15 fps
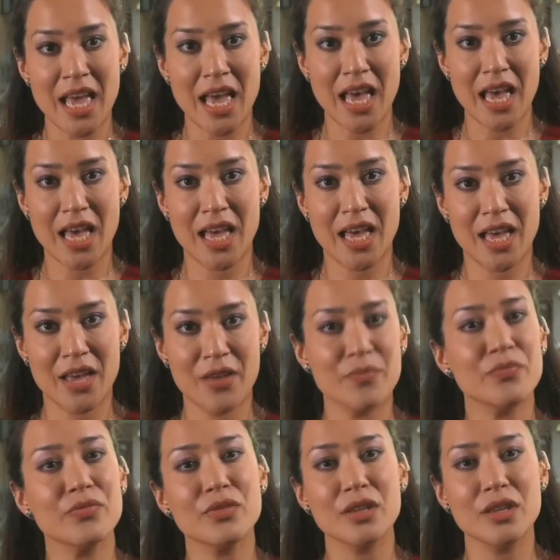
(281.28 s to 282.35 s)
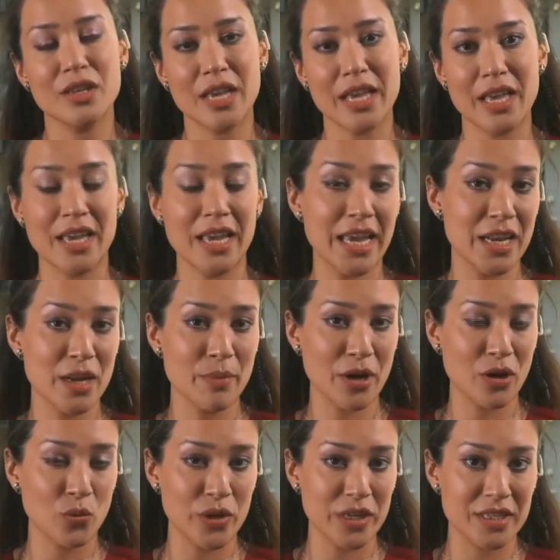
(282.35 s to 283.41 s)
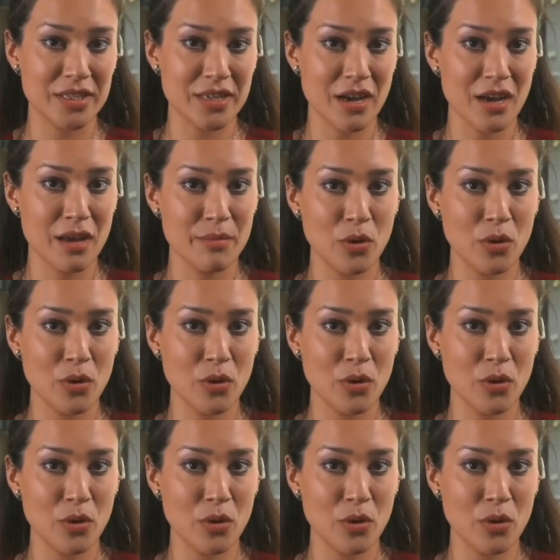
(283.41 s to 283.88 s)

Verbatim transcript: uh, in about a week's time